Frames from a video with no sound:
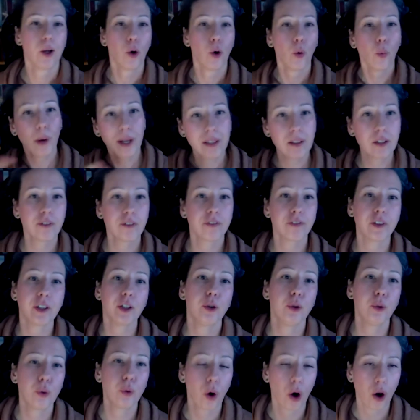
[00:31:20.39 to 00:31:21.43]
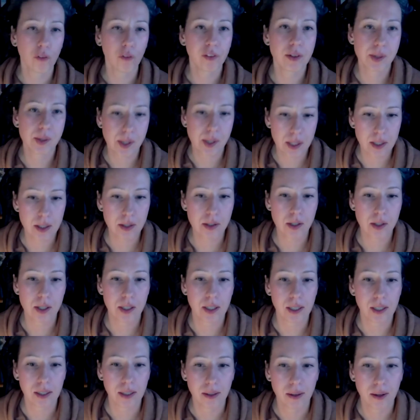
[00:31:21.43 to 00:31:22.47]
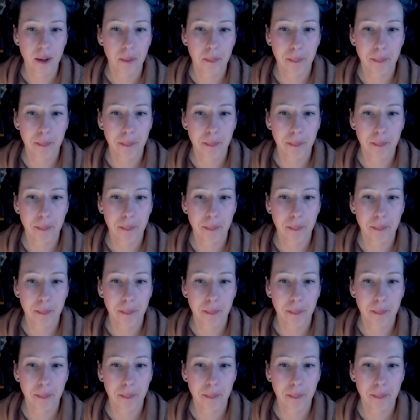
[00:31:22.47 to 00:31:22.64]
with a few of the CDT